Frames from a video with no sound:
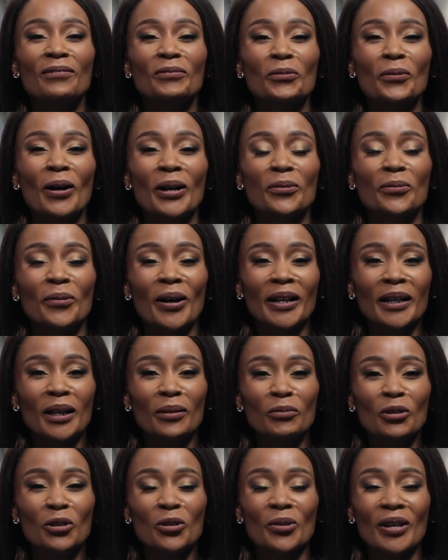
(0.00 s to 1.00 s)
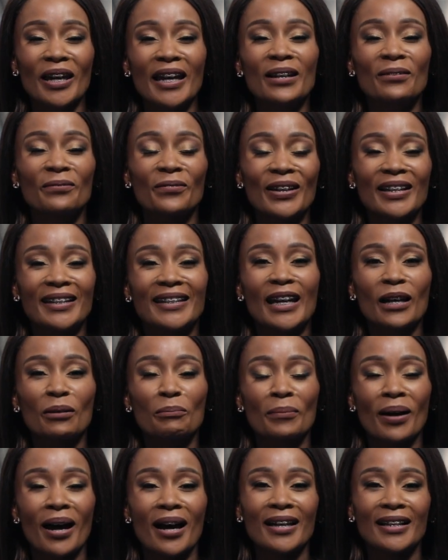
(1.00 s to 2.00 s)
everyone. Welcome to the Investec
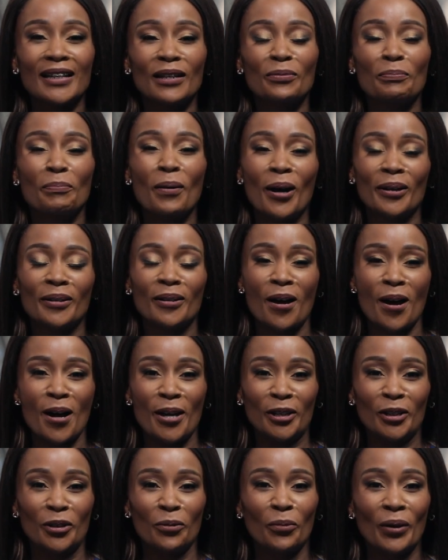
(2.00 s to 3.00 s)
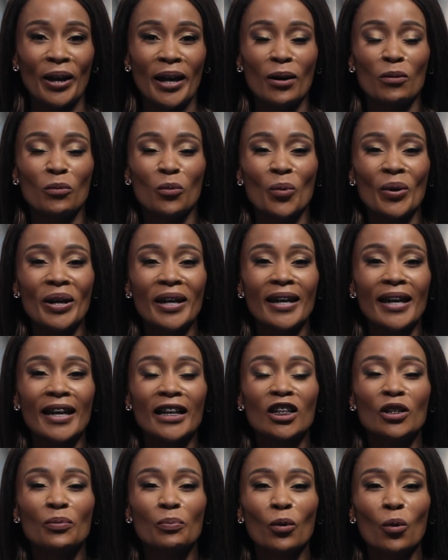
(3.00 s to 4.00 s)
Minds podcast, where we
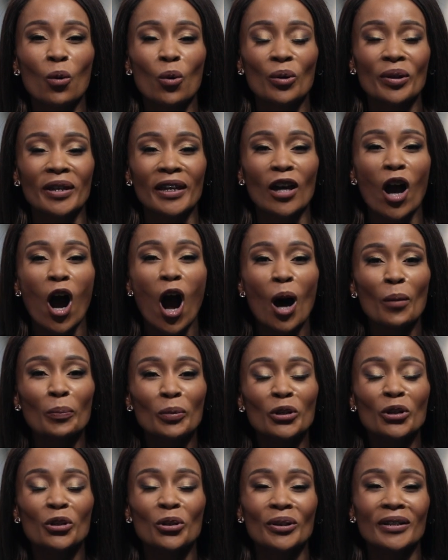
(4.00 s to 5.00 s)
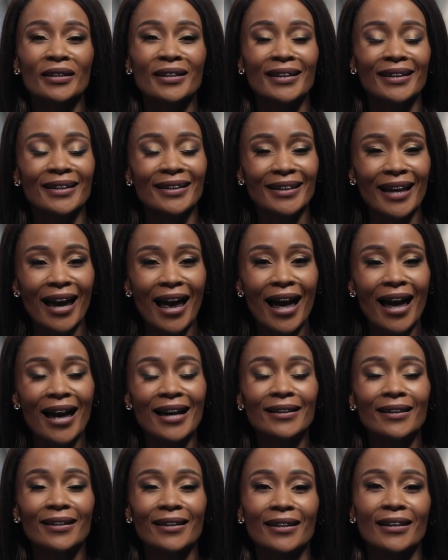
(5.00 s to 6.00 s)
explore the opportunities
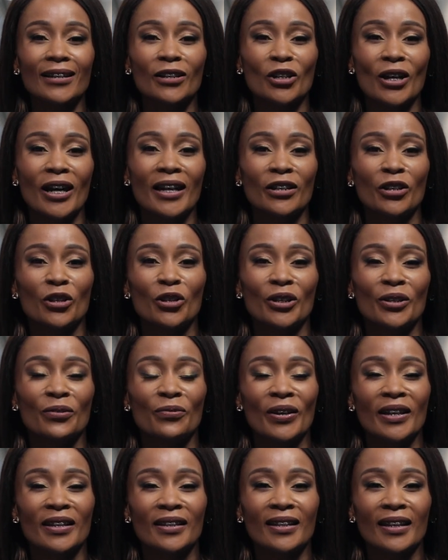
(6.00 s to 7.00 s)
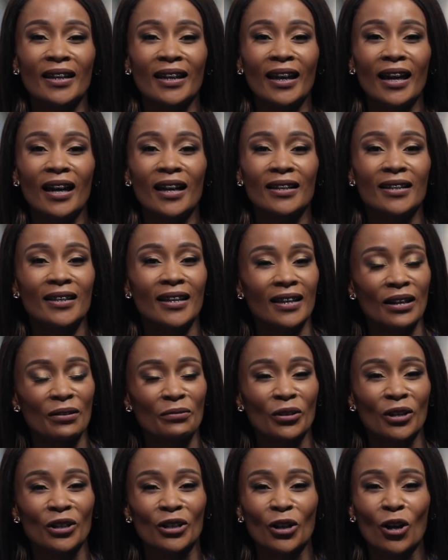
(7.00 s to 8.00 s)
and the challenges facing uh, South
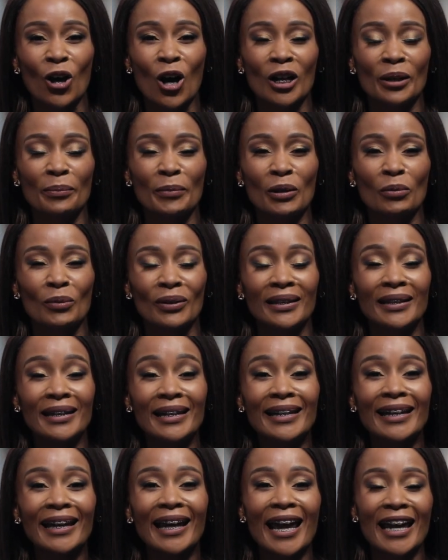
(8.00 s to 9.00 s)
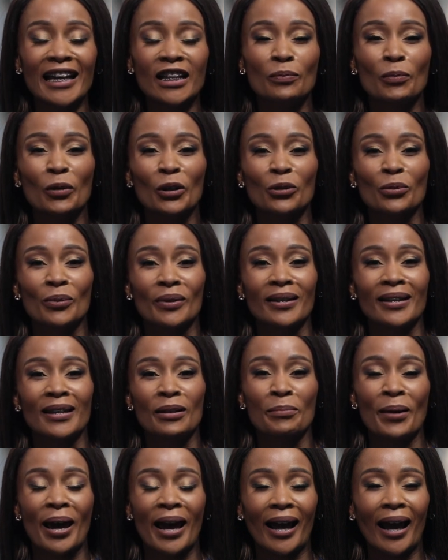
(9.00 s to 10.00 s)
Africa's economy with leading experts within the
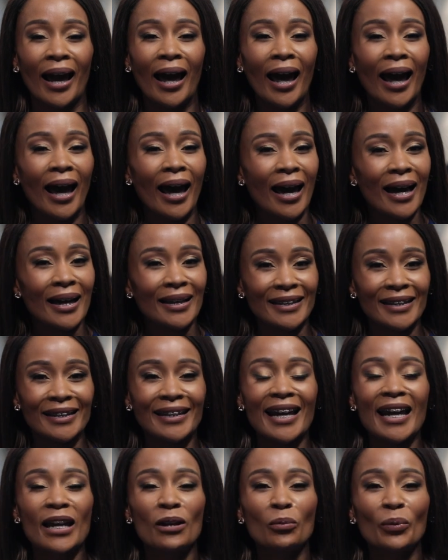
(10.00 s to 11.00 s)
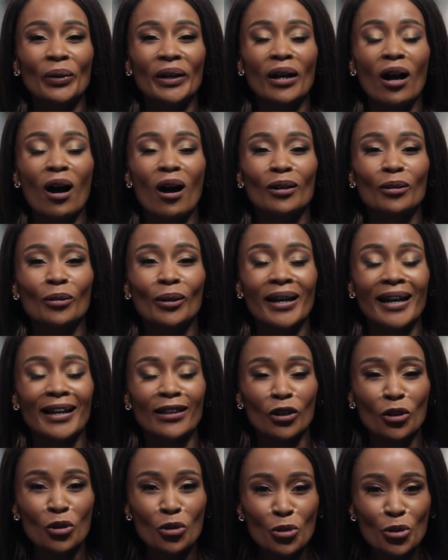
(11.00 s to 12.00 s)
bank. Today, we are looking at
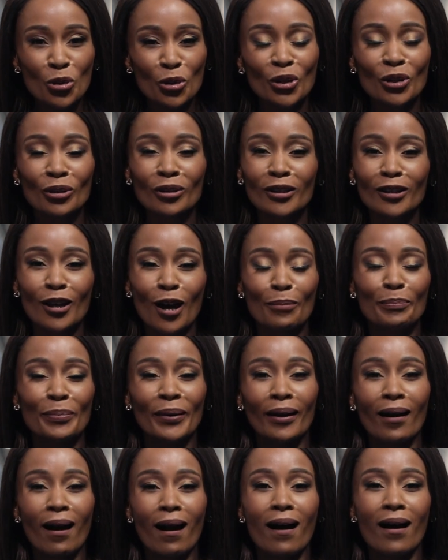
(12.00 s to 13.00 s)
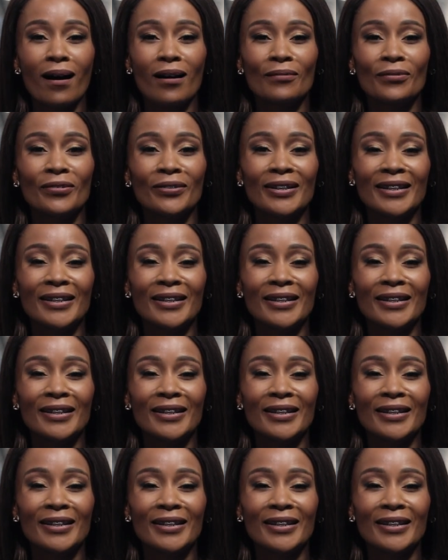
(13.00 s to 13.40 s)
the crucial topic of